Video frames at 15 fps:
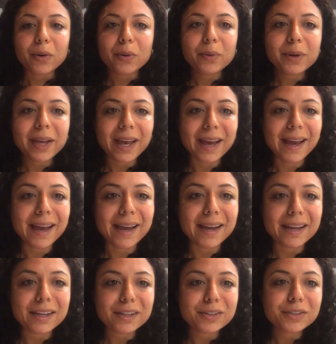
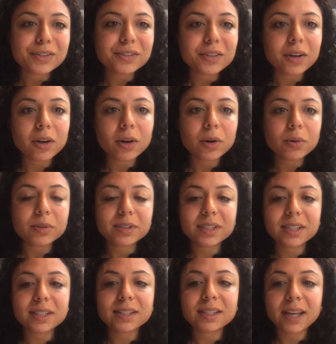Okay, so
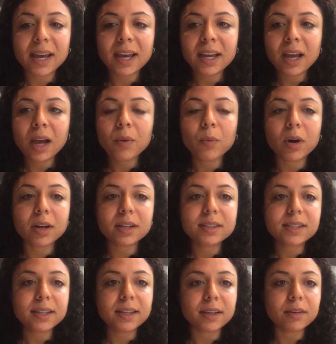today I wanted
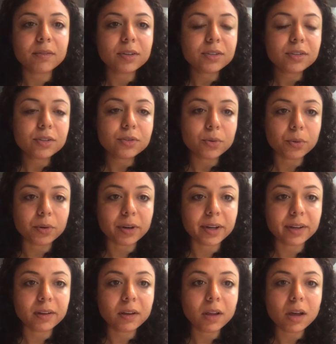to give a
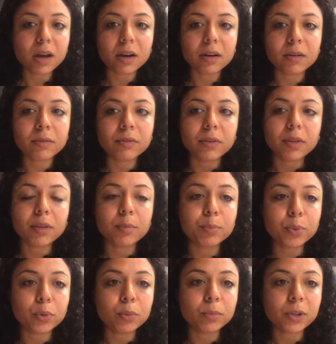tutorial of the
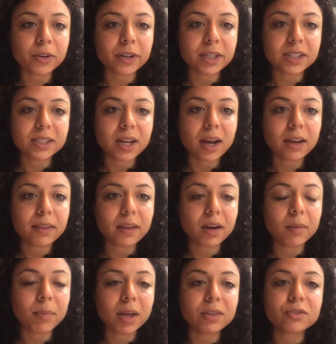Boom Learning deck that I
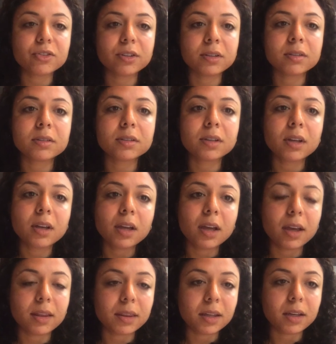mentioned
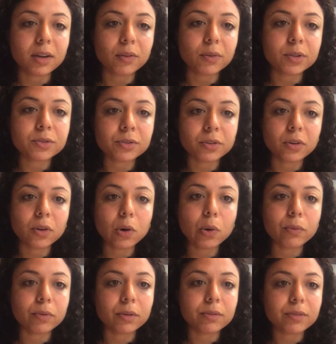in the original
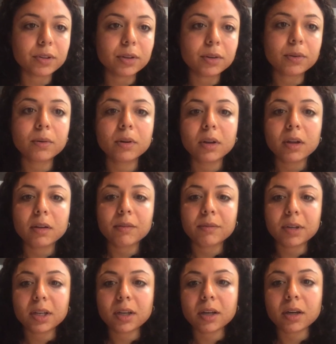overview
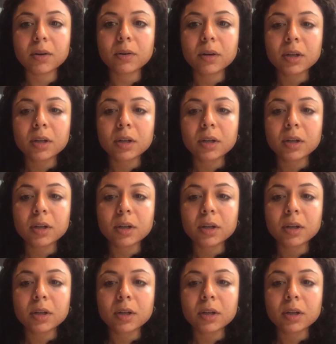video.